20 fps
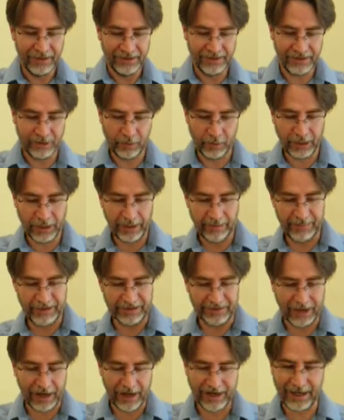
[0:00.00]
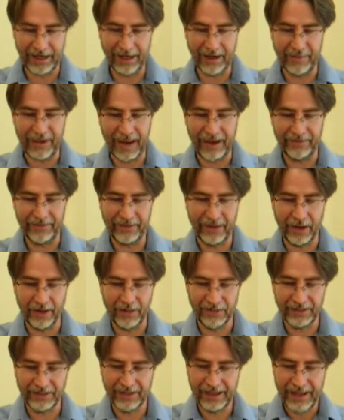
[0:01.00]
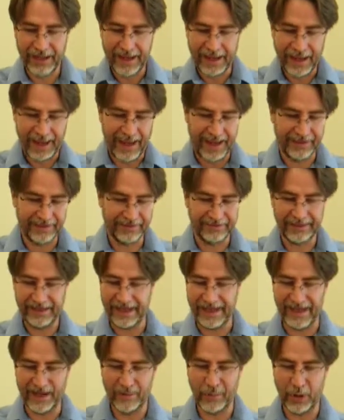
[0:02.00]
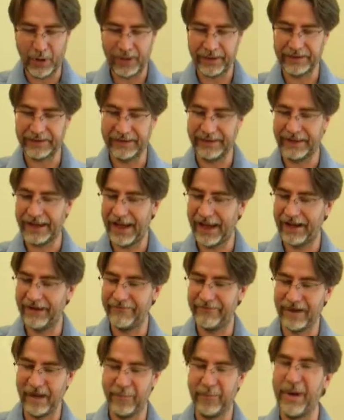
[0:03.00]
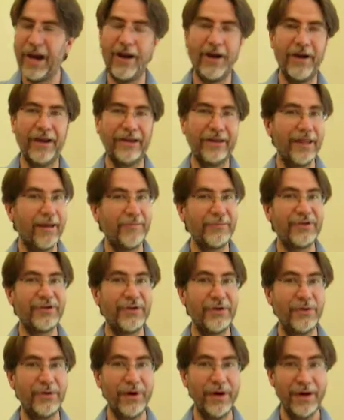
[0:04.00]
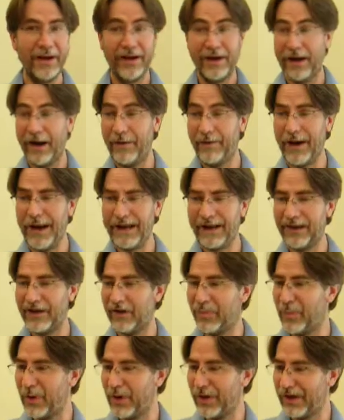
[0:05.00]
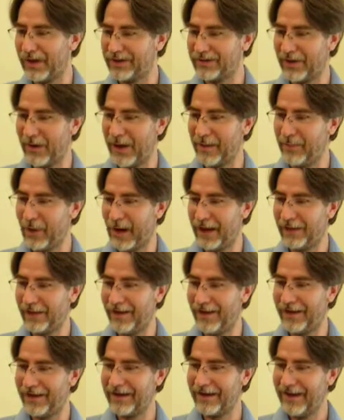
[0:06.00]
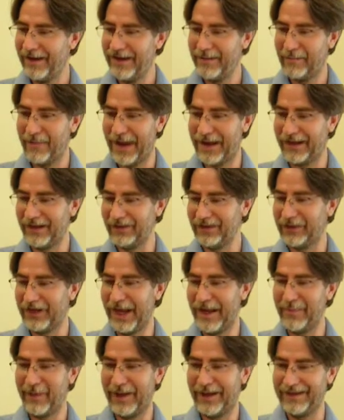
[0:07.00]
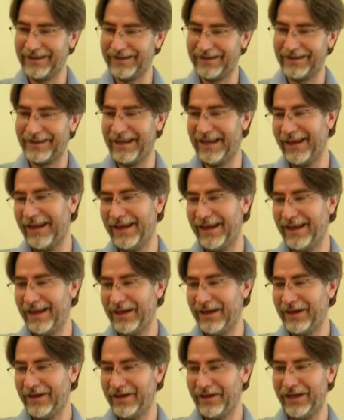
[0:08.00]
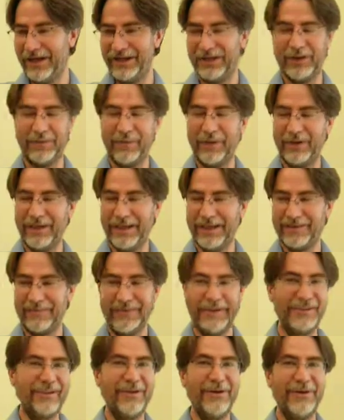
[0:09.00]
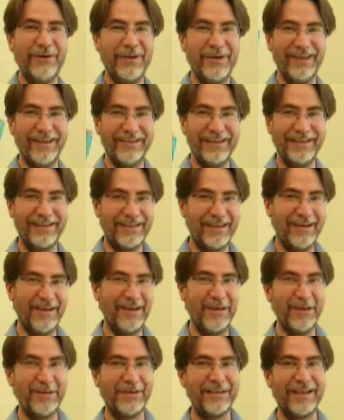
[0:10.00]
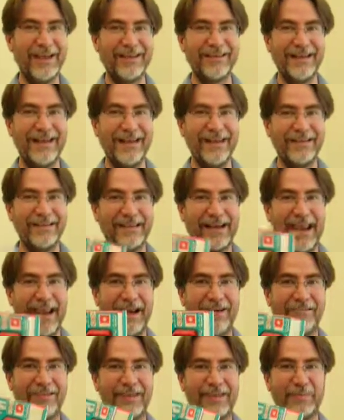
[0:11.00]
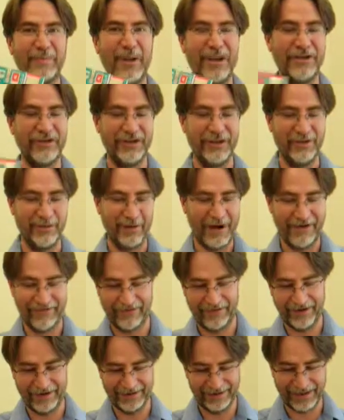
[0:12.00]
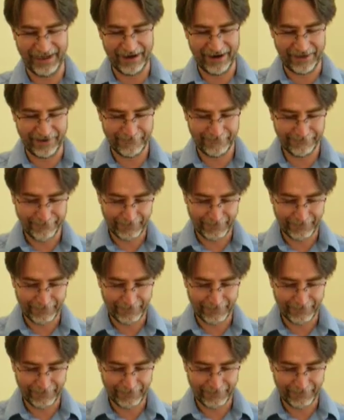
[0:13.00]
So we're going to be talking about those as ebooks and kind of comparing them to a regular book. So I brought along Michael Chabon's The Yiddish Policeman's Union, just to use as a kind of a spatial reference here.